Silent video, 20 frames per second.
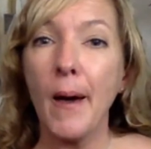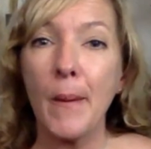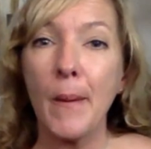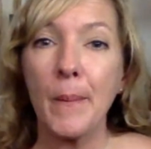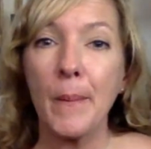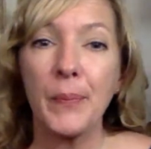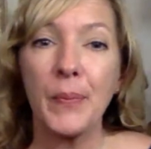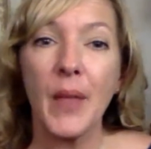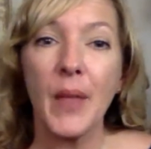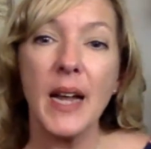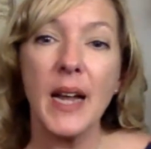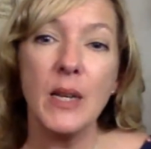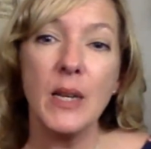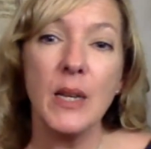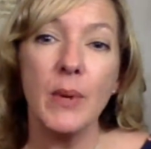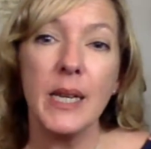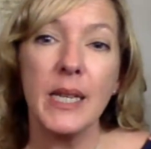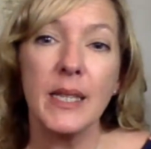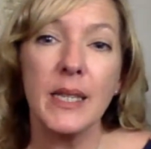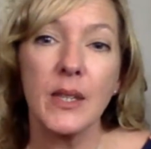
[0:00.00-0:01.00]
Um,
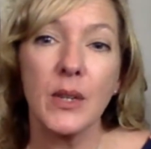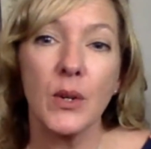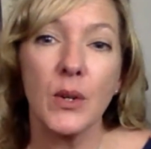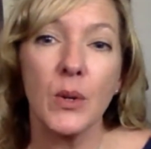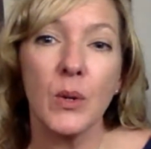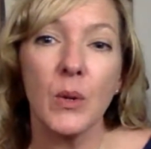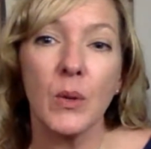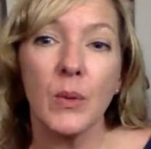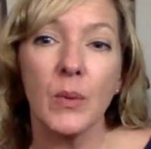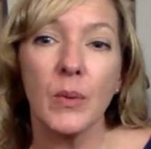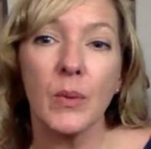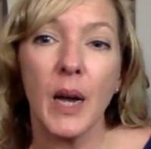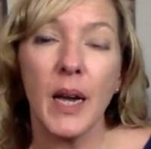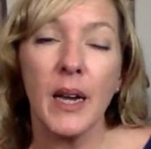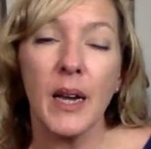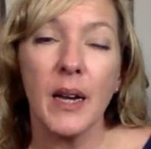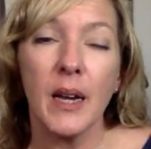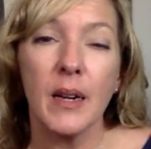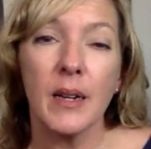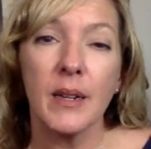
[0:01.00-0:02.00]
anyway, so
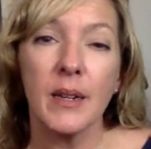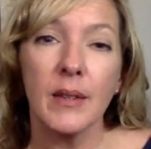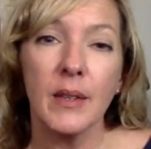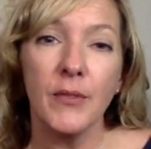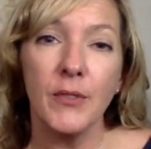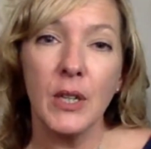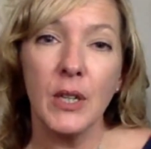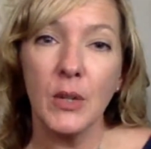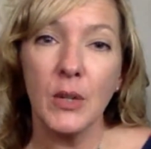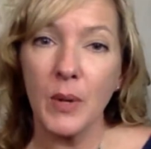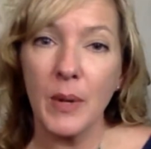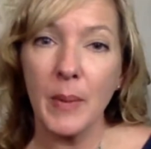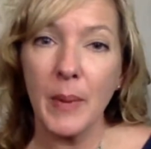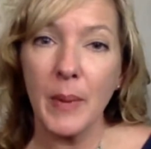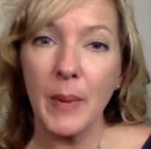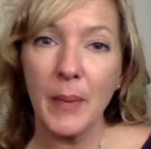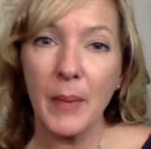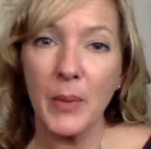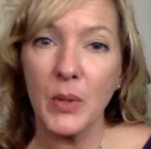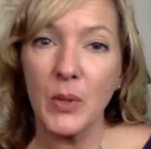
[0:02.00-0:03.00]
uh, if you didn't
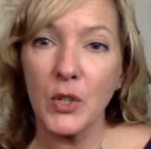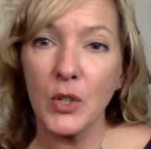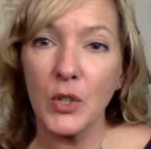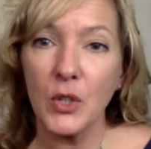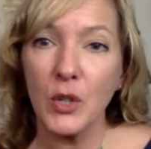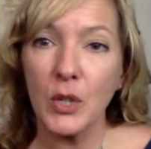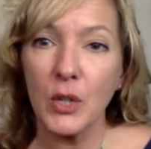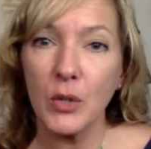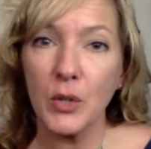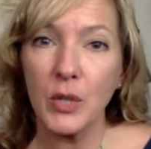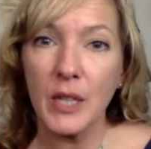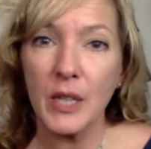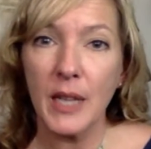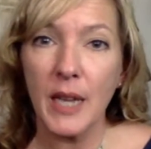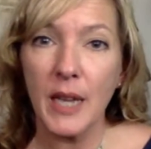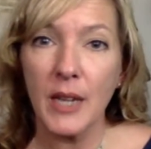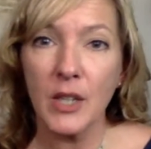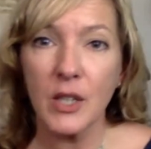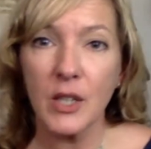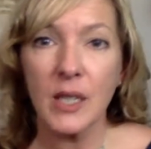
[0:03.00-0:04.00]
read my post and you're interested
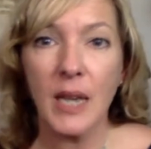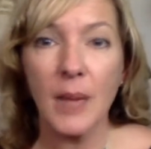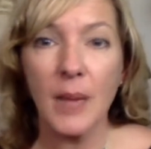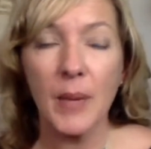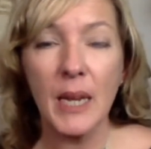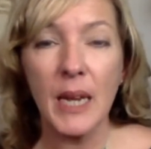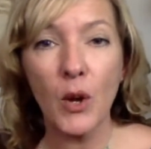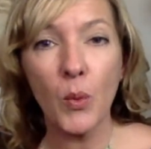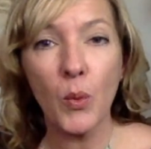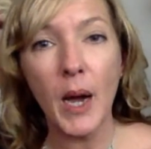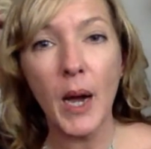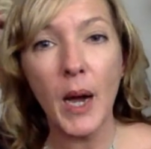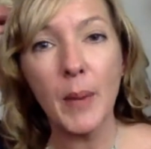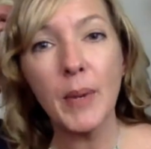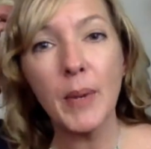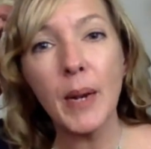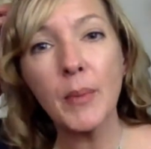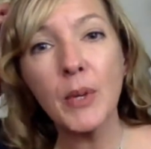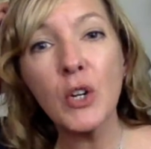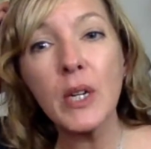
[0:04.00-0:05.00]
in that, just type keto
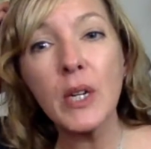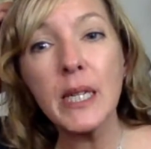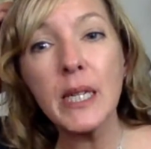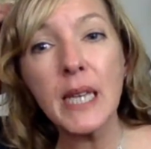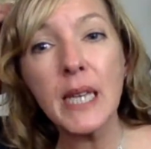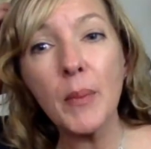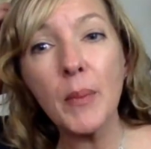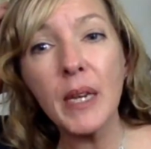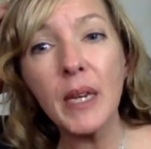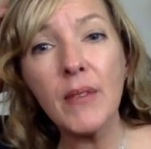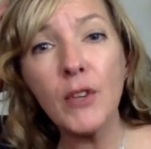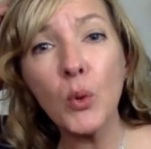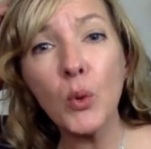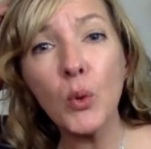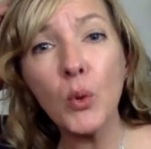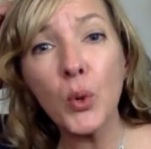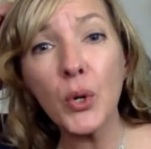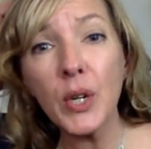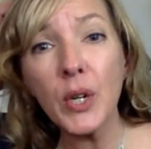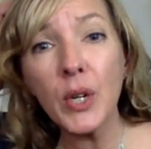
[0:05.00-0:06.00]
wine. But I'm curious how many of
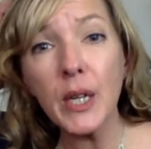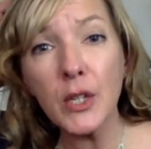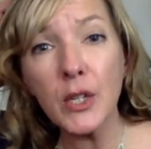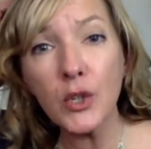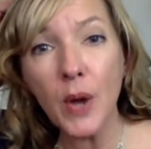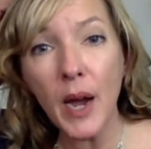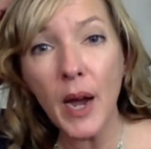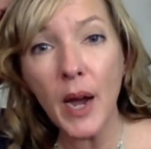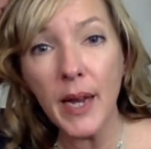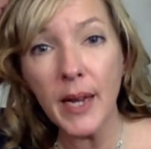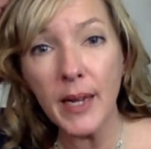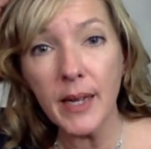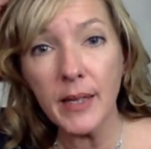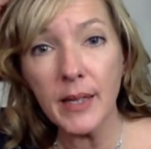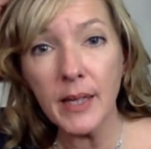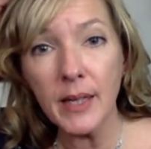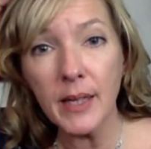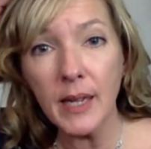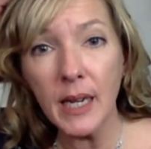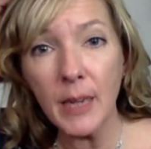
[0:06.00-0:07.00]
you ordered it and tried
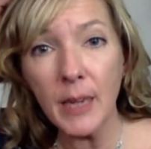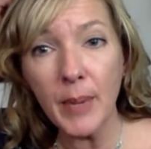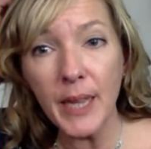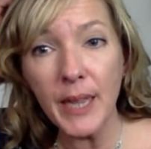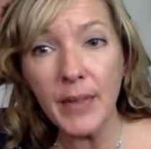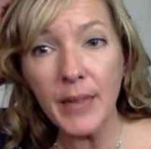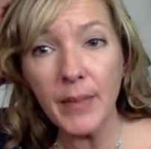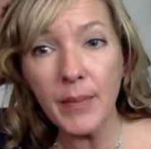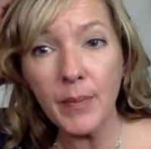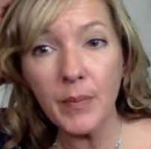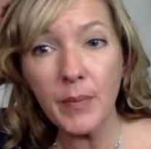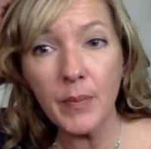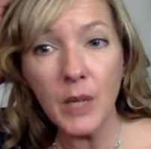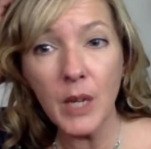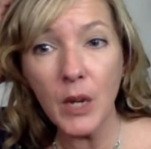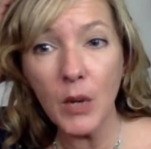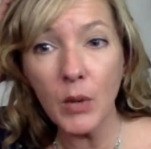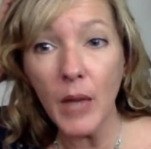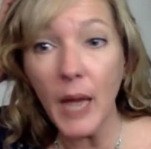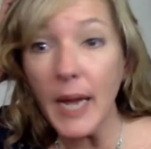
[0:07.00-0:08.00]
it. Did anybody,
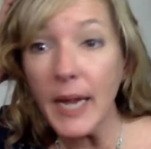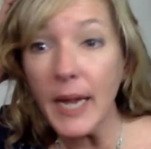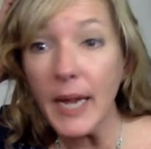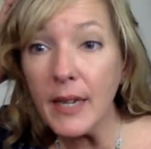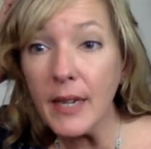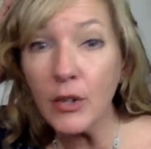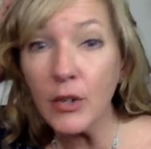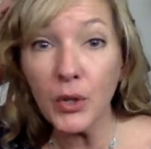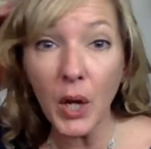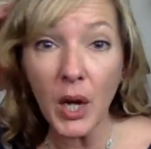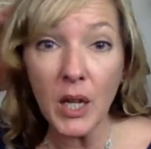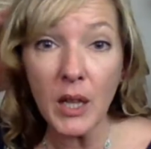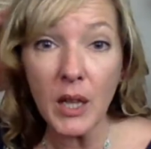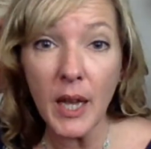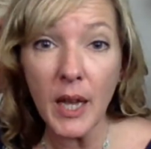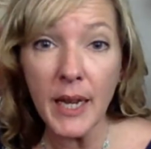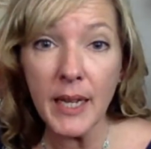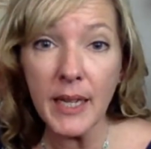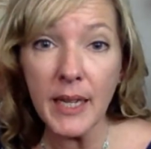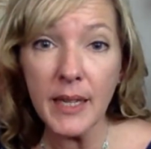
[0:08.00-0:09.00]
you know, like it or
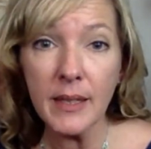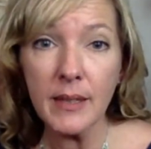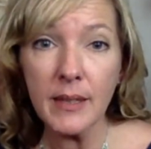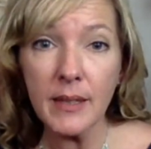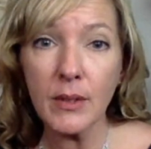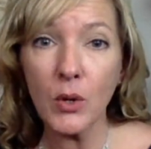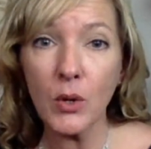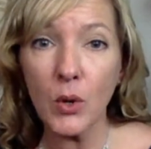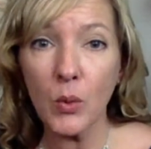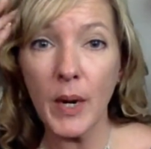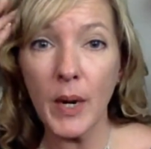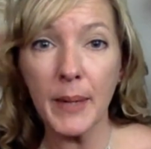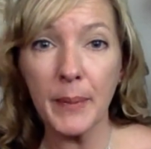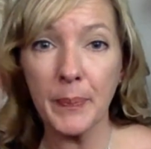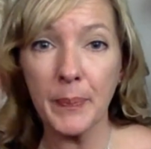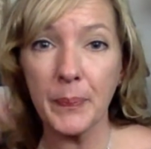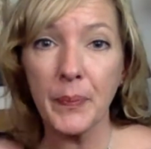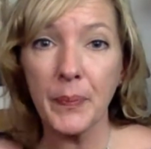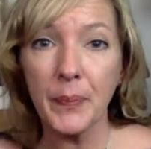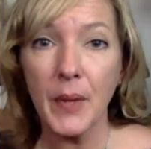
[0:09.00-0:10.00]
not like it or
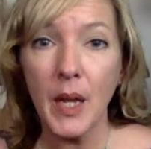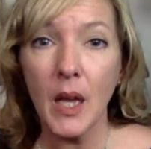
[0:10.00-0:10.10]
what?